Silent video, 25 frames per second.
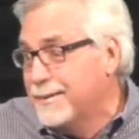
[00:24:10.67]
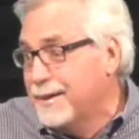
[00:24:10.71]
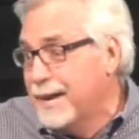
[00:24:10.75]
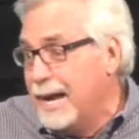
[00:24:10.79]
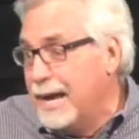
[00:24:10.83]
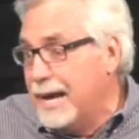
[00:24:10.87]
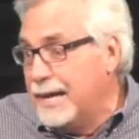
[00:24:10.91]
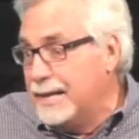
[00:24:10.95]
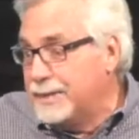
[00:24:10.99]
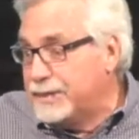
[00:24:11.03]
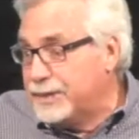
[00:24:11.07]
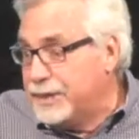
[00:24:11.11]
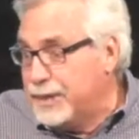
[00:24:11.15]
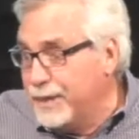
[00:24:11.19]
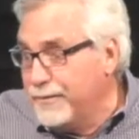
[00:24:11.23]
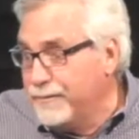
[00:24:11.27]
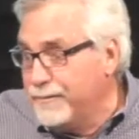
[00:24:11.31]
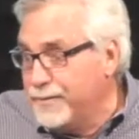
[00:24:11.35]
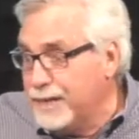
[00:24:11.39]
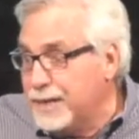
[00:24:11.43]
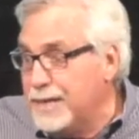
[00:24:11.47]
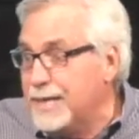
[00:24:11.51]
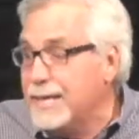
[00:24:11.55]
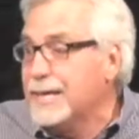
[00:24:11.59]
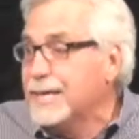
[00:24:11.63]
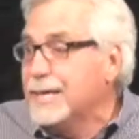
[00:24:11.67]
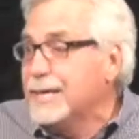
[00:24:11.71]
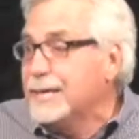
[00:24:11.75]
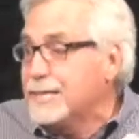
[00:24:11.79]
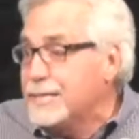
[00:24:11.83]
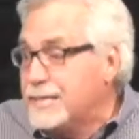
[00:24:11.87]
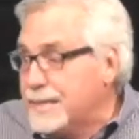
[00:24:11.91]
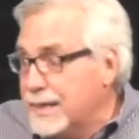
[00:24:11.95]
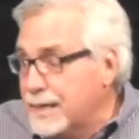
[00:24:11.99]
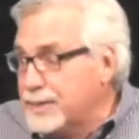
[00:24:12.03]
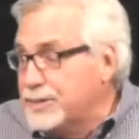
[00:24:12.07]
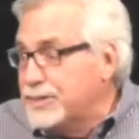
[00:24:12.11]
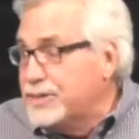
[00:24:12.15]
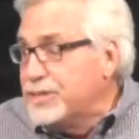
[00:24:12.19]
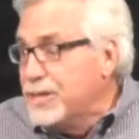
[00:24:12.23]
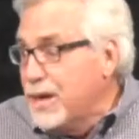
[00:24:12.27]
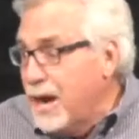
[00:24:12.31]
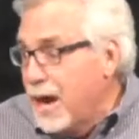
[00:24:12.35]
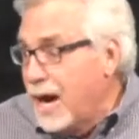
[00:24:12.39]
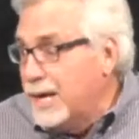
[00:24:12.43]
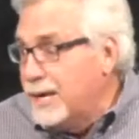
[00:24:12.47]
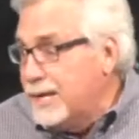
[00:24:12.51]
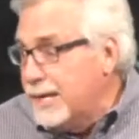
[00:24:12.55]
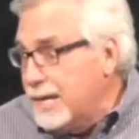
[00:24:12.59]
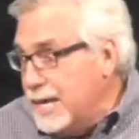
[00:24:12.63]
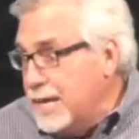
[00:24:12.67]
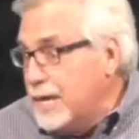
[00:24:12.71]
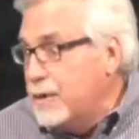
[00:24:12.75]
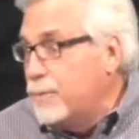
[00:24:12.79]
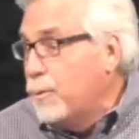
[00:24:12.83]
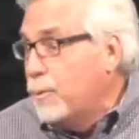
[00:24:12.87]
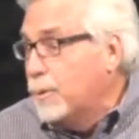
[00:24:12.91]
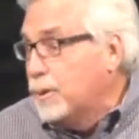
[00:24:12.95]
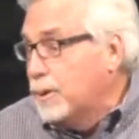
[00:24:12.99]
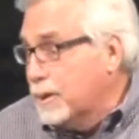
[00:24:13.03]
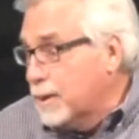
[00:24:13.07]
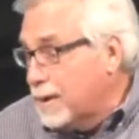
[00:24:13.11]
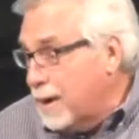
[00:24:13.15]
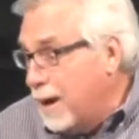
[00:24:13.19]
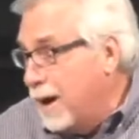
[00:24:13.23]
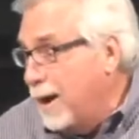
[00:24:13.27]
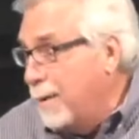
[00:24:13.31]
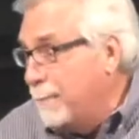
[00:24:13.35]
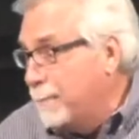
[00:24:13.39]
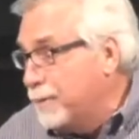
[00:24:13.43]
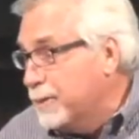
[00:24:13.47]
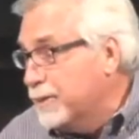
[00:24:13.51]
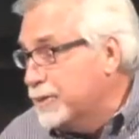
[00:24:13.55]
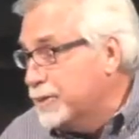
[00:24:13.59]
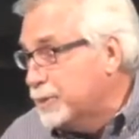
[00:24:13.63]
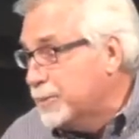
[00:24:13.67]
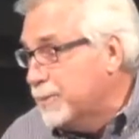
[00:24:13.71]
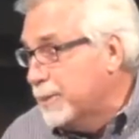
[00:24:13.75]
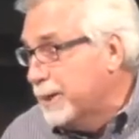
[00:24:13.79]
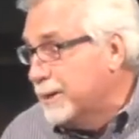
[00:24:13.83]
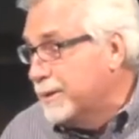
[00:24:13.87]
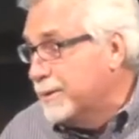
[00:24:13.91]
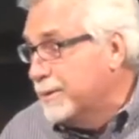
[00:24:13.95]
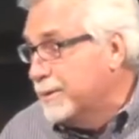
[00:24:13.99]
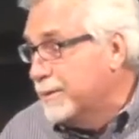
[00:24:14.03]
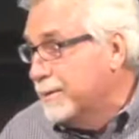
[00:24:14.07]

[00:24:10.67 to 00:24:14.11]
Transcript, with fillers: Activity does not equal accomplishment.